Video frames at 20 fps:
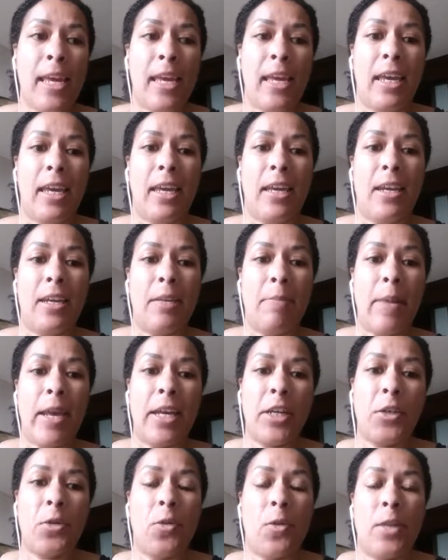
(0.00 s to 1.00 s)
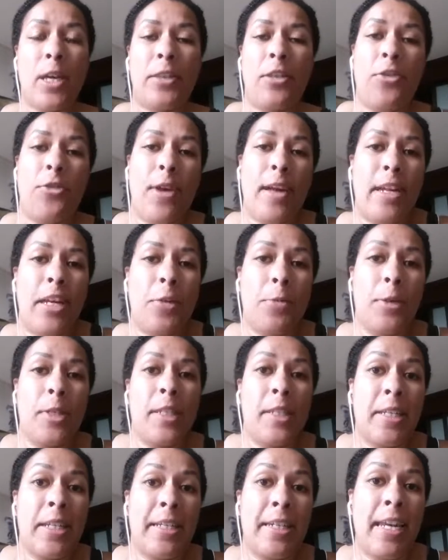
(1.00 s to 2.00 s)
and make sure that the drainage
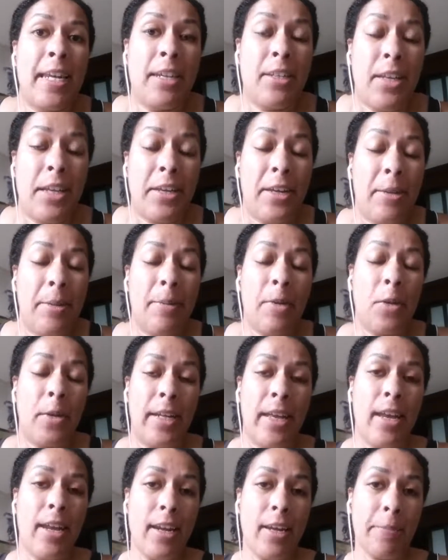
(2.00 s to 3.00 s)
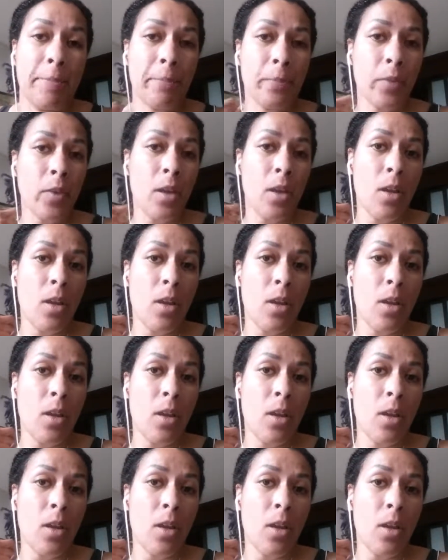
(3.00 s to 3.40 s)
was as contained as I could get it.